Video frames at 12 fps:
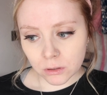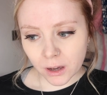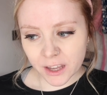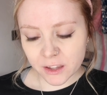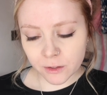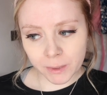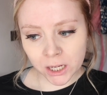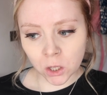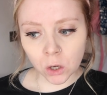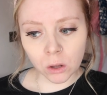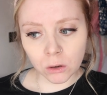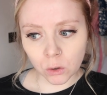I spent
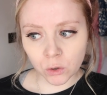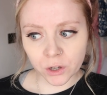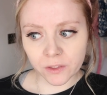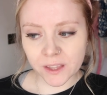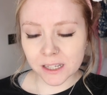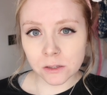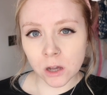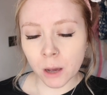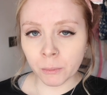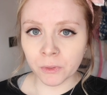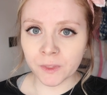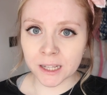a lot longer this
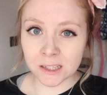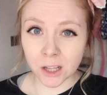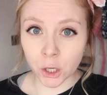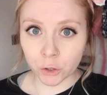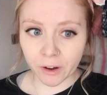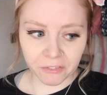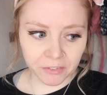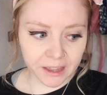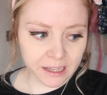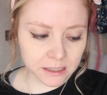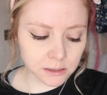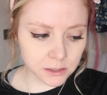time on things like
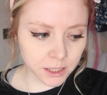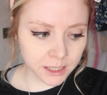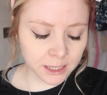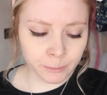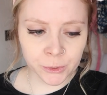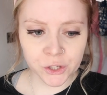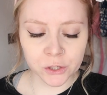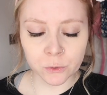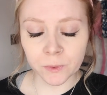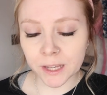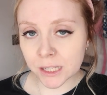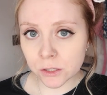graphics and
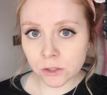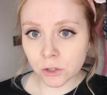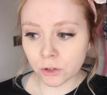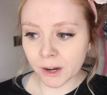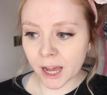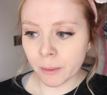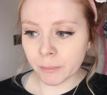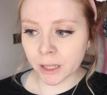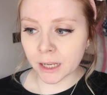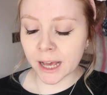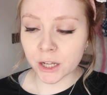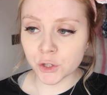images for Instagram
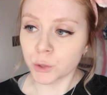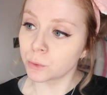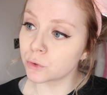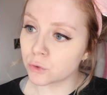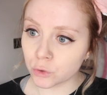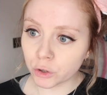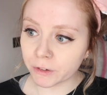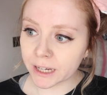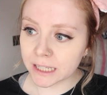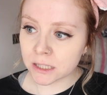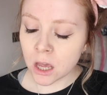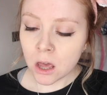and actual
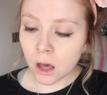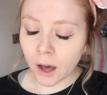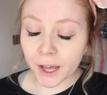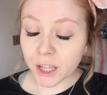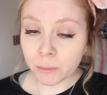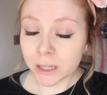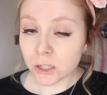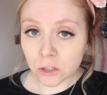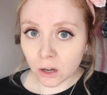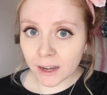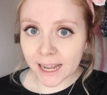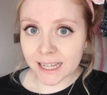stories. I can be
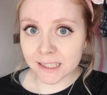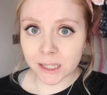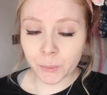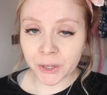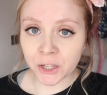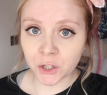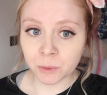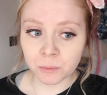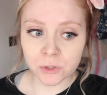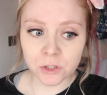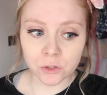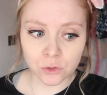so lazy when it
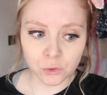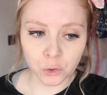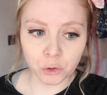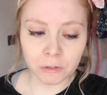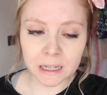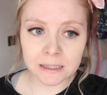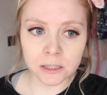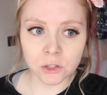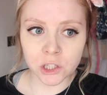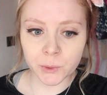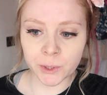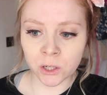comes to stories
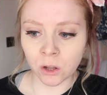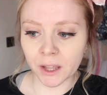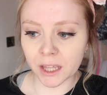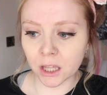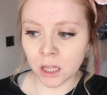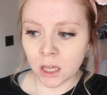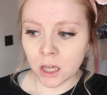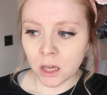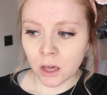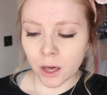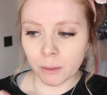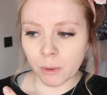and doing like
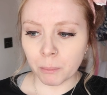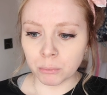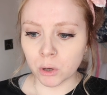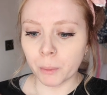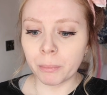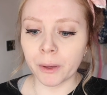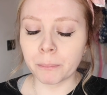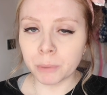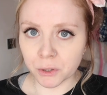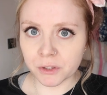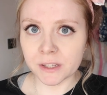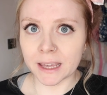um, a proper
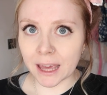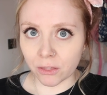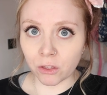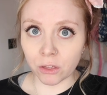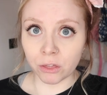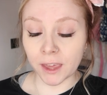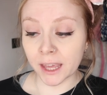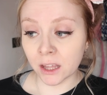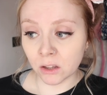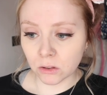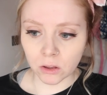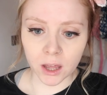put together
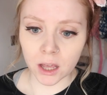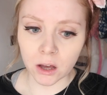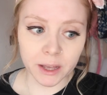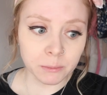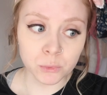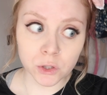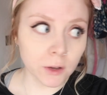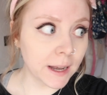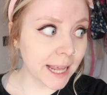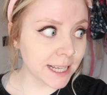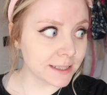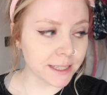thing. Like I'm so
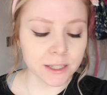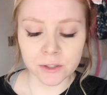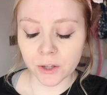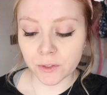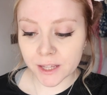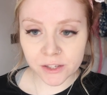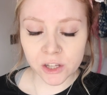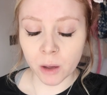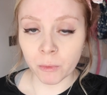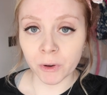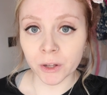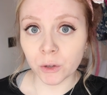lazy so this
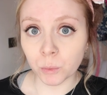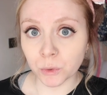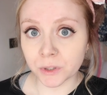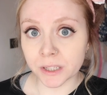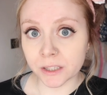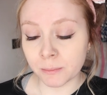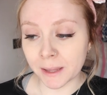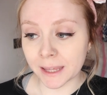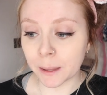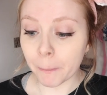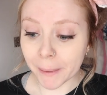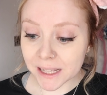time around I wanted to
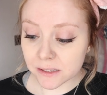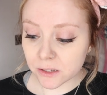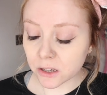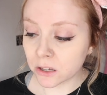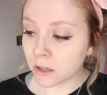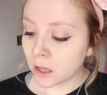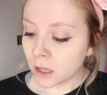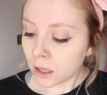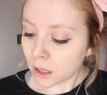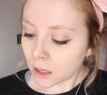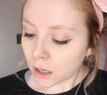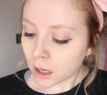make it better
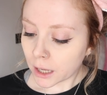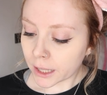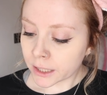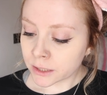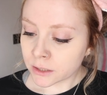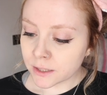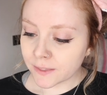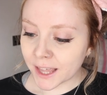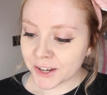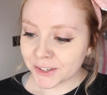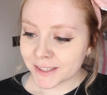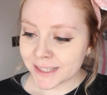and
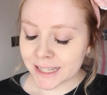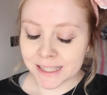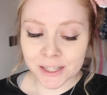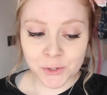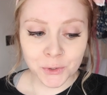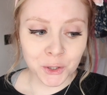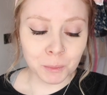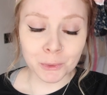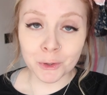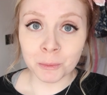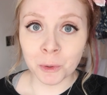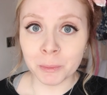then I sent it to a
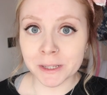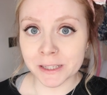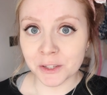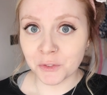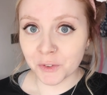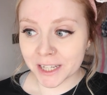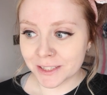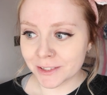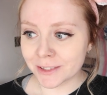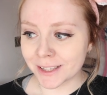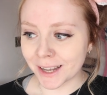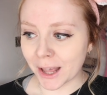couple of small business
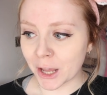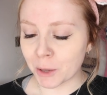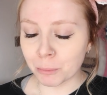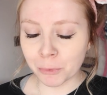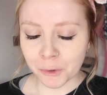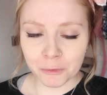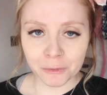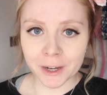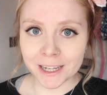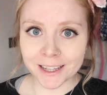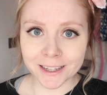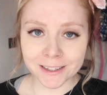friends to like
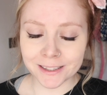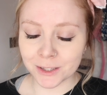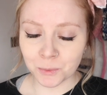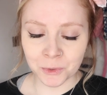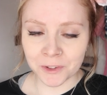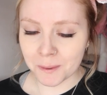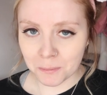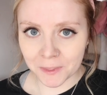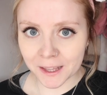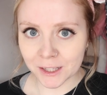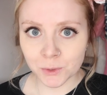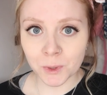proofread it because it's one of them
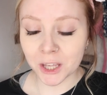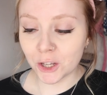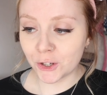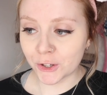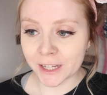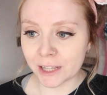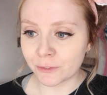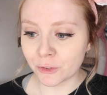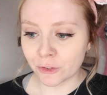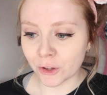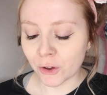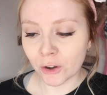things where you look at it for
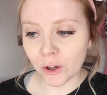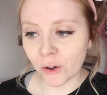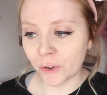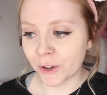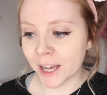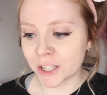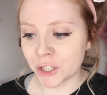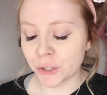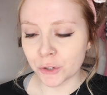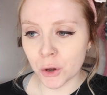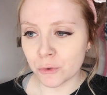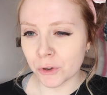so long and
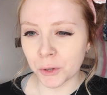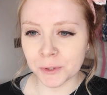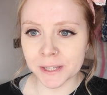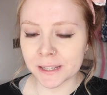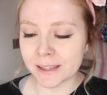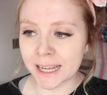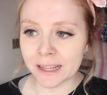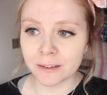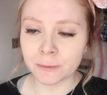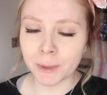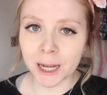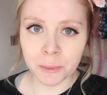you don't notice any
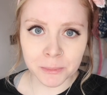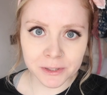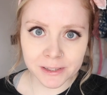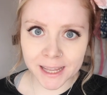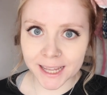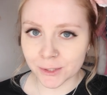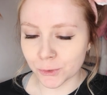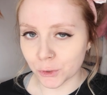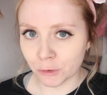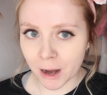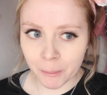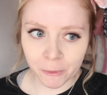spelling mistakes or
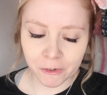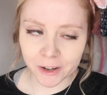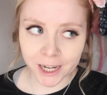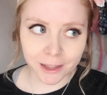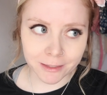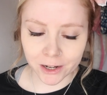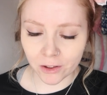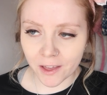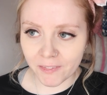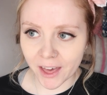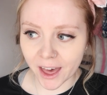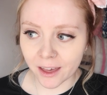grammar and anything
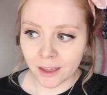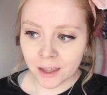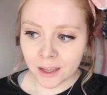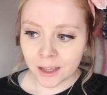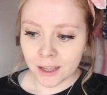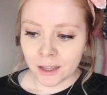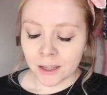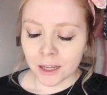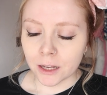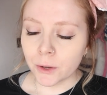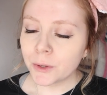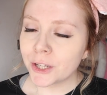like that
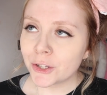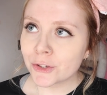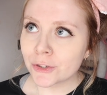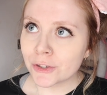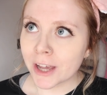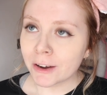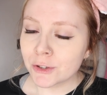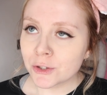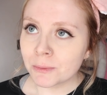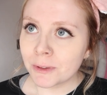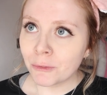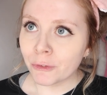you know and you just stare at
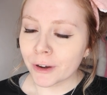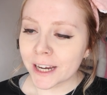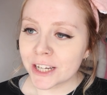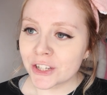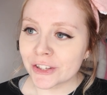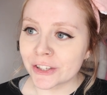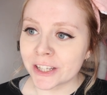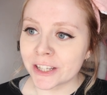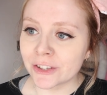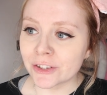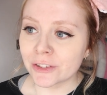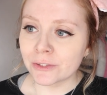something for ages and
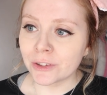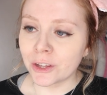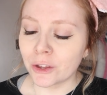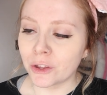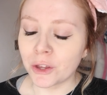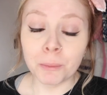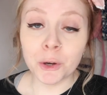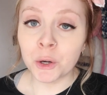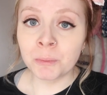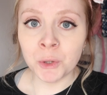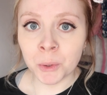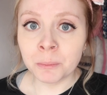it's you, you
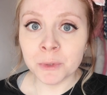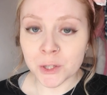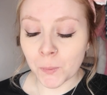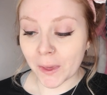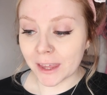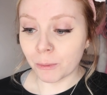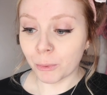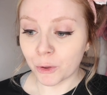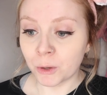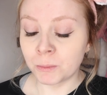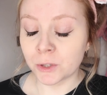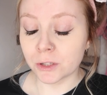become numb to it you
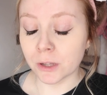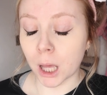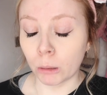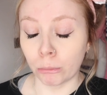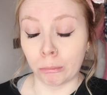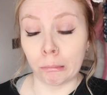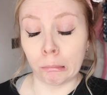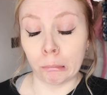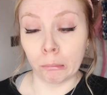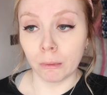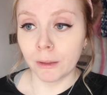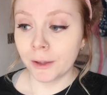become just like
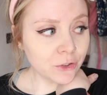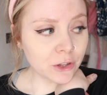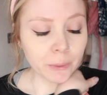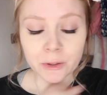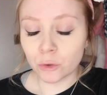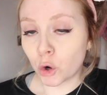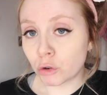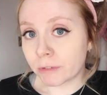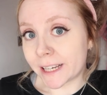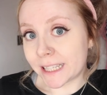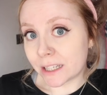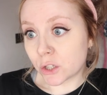what so it's all
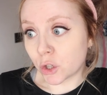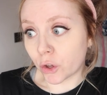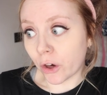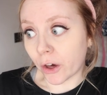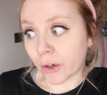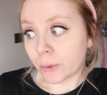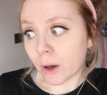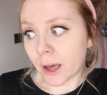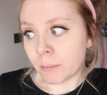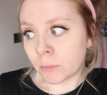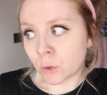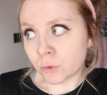ready to go
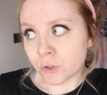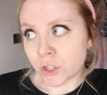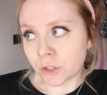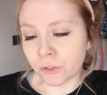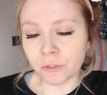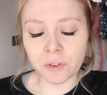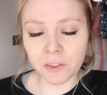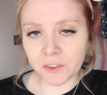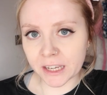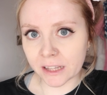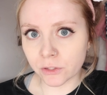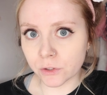I'm launching on the
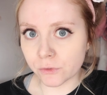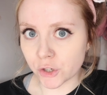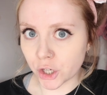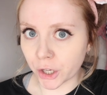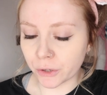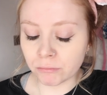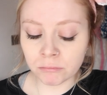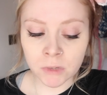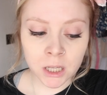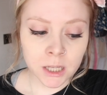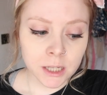15th of June